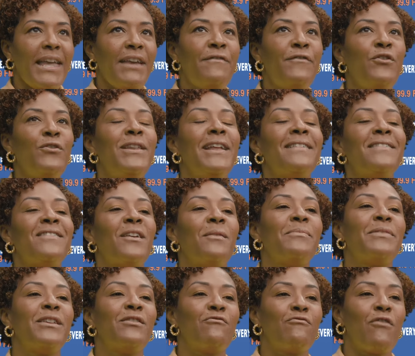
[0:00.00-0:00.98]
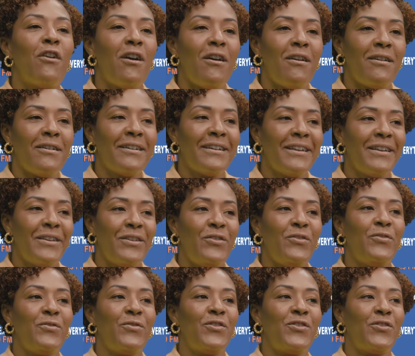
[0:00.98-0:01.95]
you did something wrong,
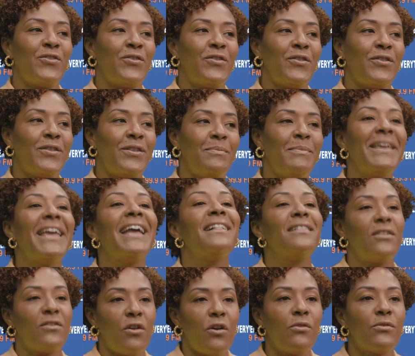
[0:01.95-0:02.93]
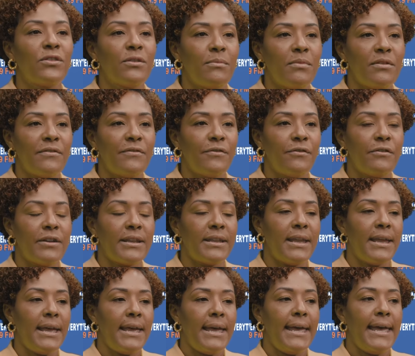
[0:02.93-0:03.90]
you should be held accountable for it.
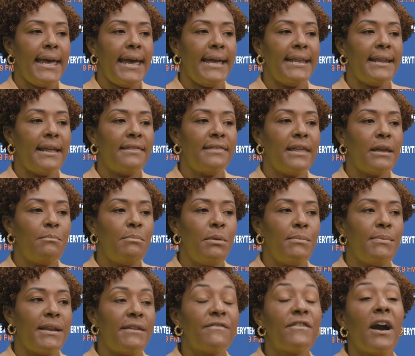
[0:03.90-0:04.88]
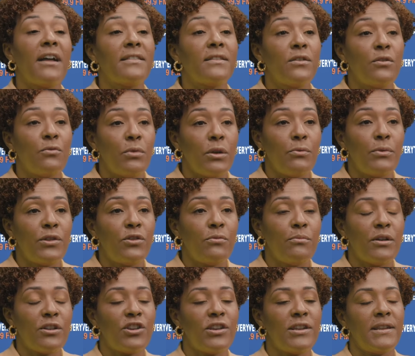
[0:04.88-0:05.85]
And I think people have gotten away with too
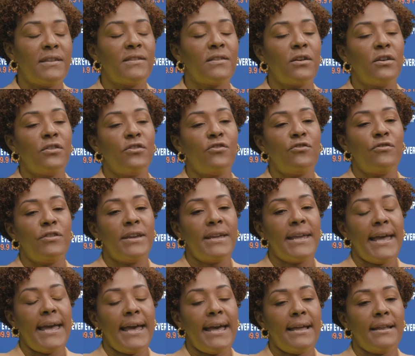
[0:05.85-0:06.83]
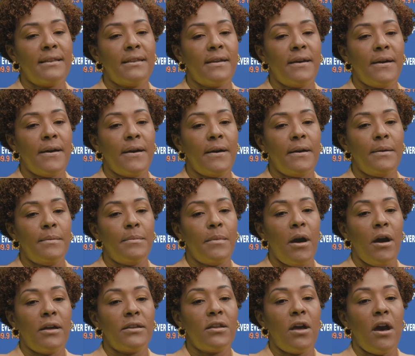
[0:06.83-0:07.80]
much in this country. And
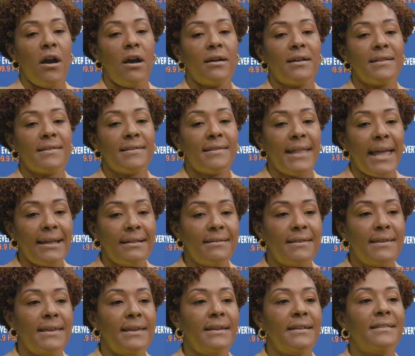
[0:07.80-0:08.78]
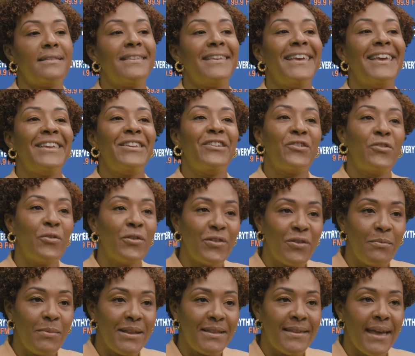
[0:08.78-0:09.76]
on August 19th, you're going
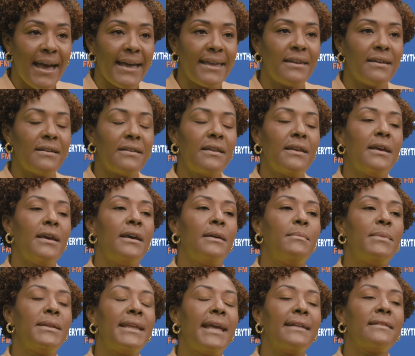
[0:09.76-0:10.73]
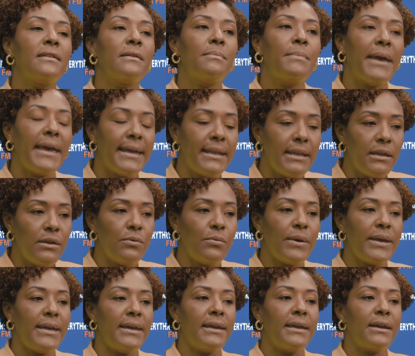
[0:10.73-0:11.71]
to be tired, but get up anyway,